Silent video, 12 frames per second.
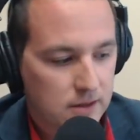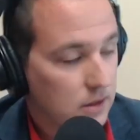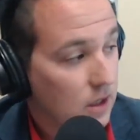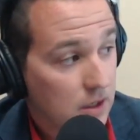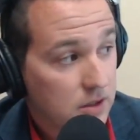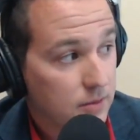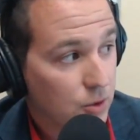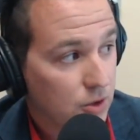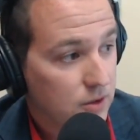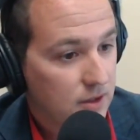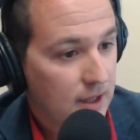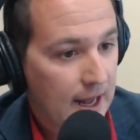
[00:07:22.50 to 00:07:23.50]
and
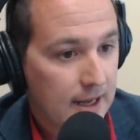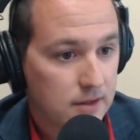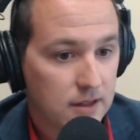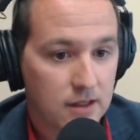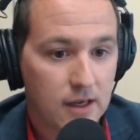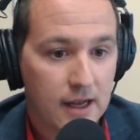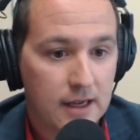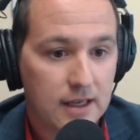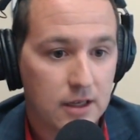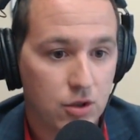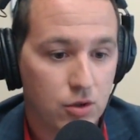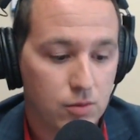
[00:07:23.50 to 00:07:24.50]
customers asking, hey,
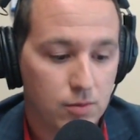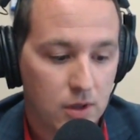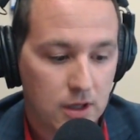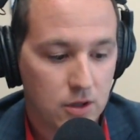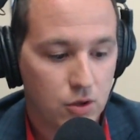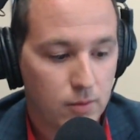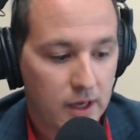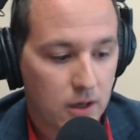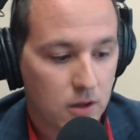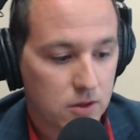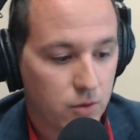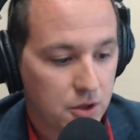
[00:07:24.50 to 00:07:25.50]
can you make
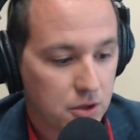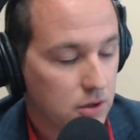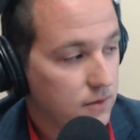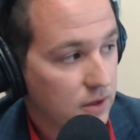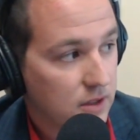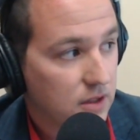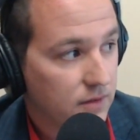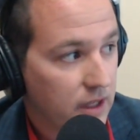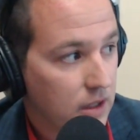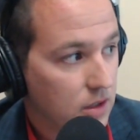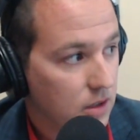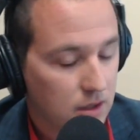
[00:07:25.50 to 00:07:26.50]
our sweatshirts for this
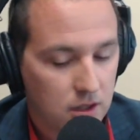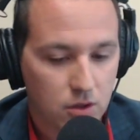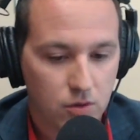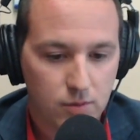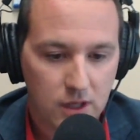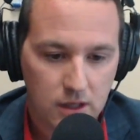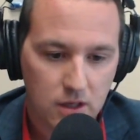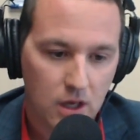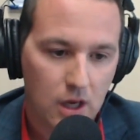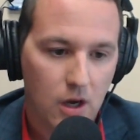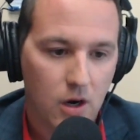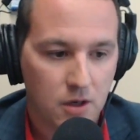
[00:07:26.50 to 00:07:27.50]
event? Can you make
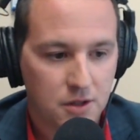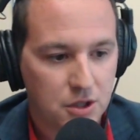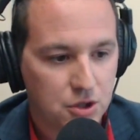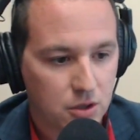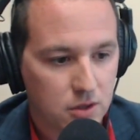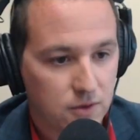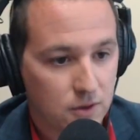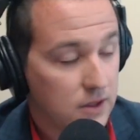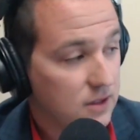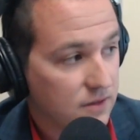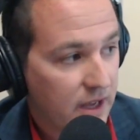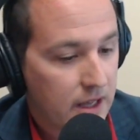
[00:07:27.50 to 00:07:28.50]
our T-shirts for
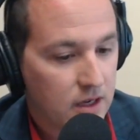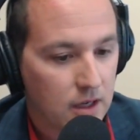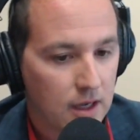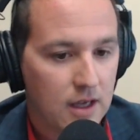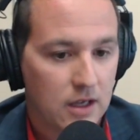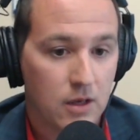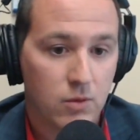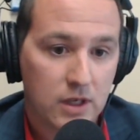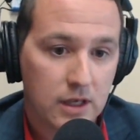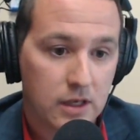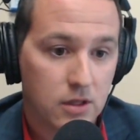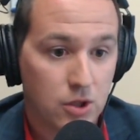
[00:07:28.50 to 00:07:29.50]
this event? Can we
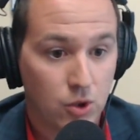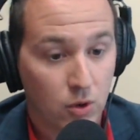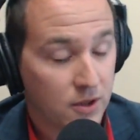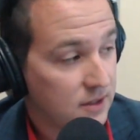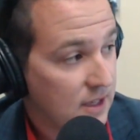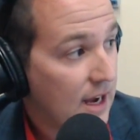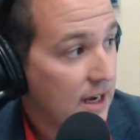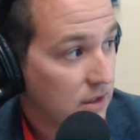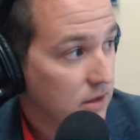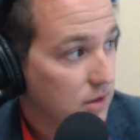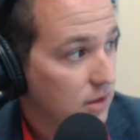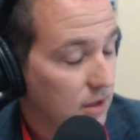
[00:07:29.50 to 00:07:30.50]
get your
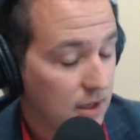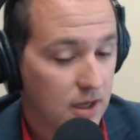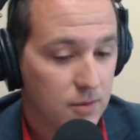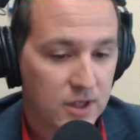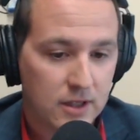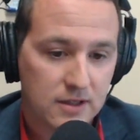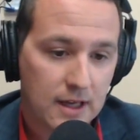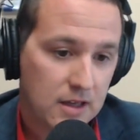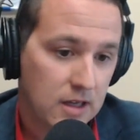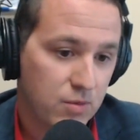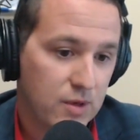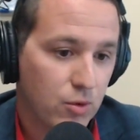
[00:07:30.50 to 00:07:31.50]
design? Because I
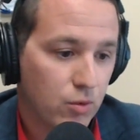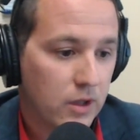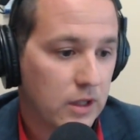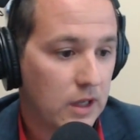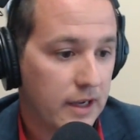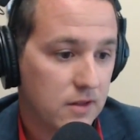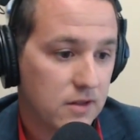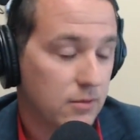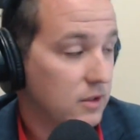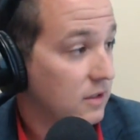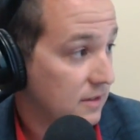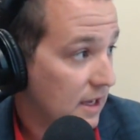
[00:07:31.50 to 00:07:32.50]
think people really liked some
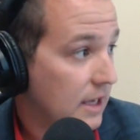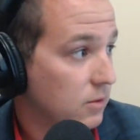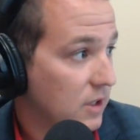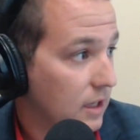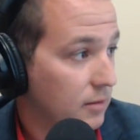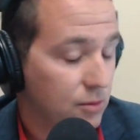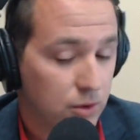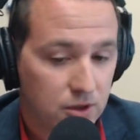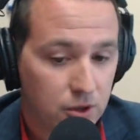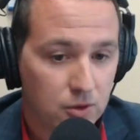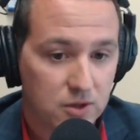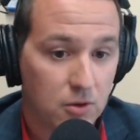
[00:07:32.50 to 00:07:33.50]
of the designs we came up with
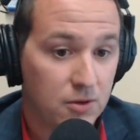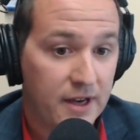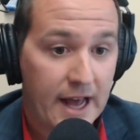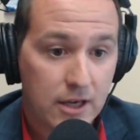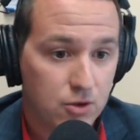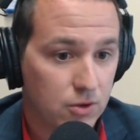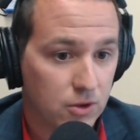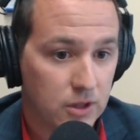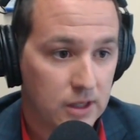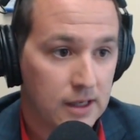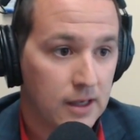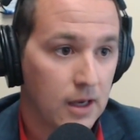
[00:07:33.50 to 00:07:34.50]
too. So
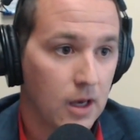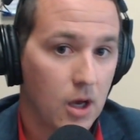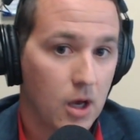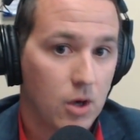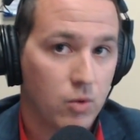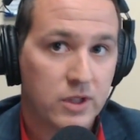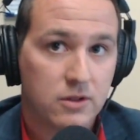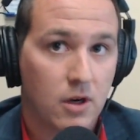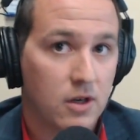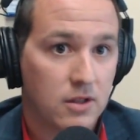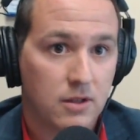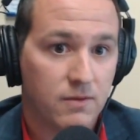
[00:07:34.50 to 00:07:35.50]
naturally, we
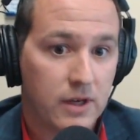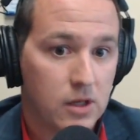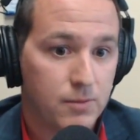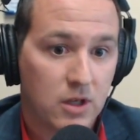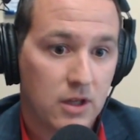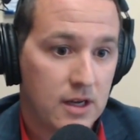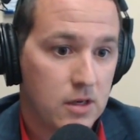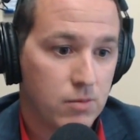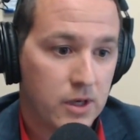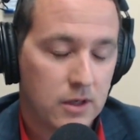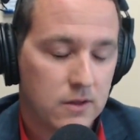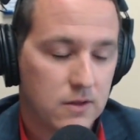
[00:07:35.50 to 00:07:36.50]
started to develop a client
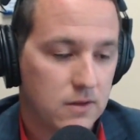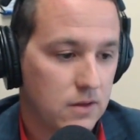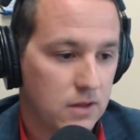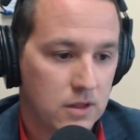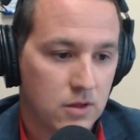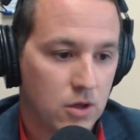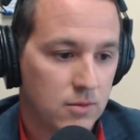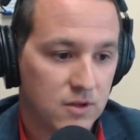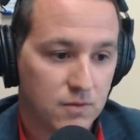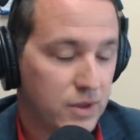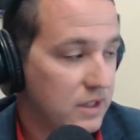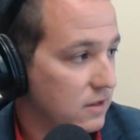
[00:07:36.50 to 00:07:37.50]
base in terms
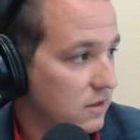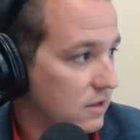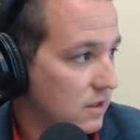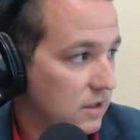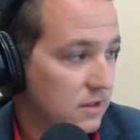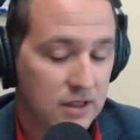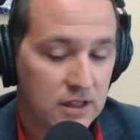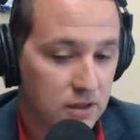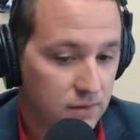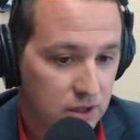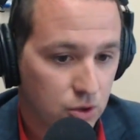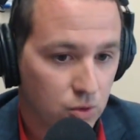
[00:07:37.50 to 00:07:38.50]
of businesses,
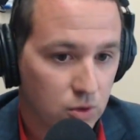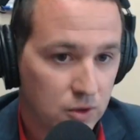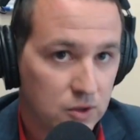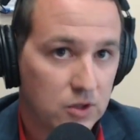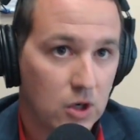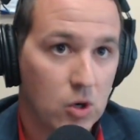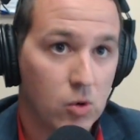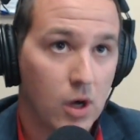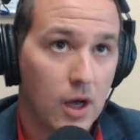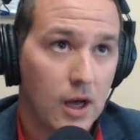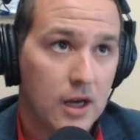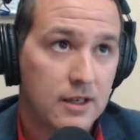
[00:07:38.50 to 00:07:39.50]
individuals. So
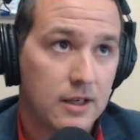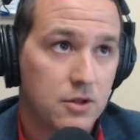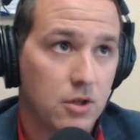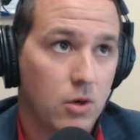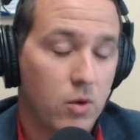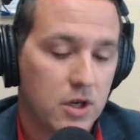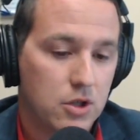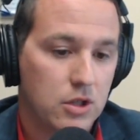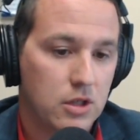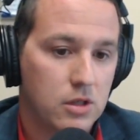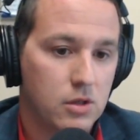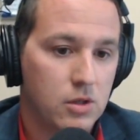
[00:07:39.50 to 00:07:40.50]
to answer your
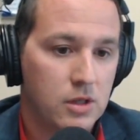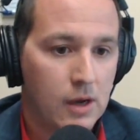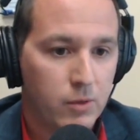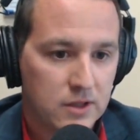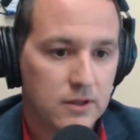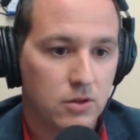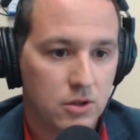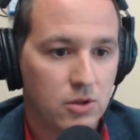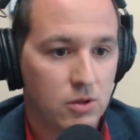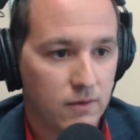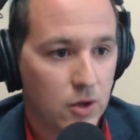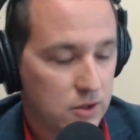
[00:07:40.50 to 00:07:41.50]
question, yeah, we still do
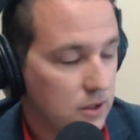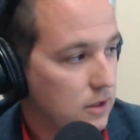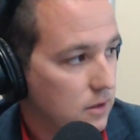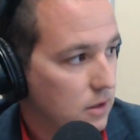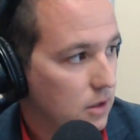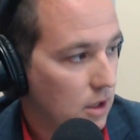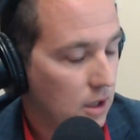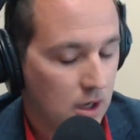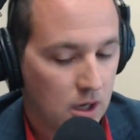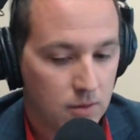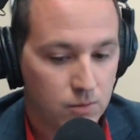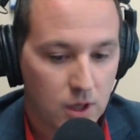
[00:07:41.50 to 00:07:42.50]
universities.
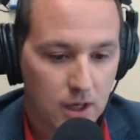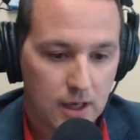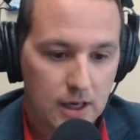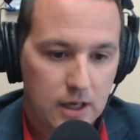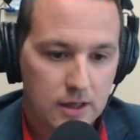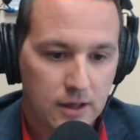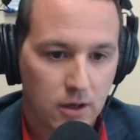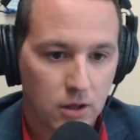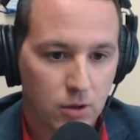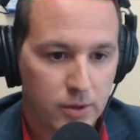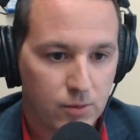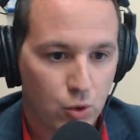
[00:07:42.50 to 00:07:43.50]
They're a
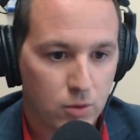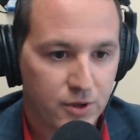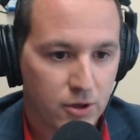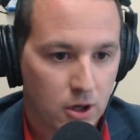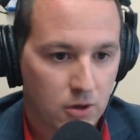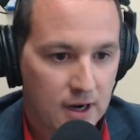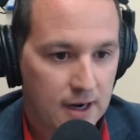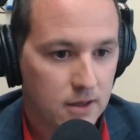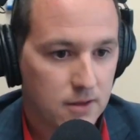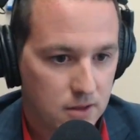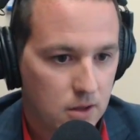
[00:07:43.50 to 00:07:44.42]
little bit more bureaucratic,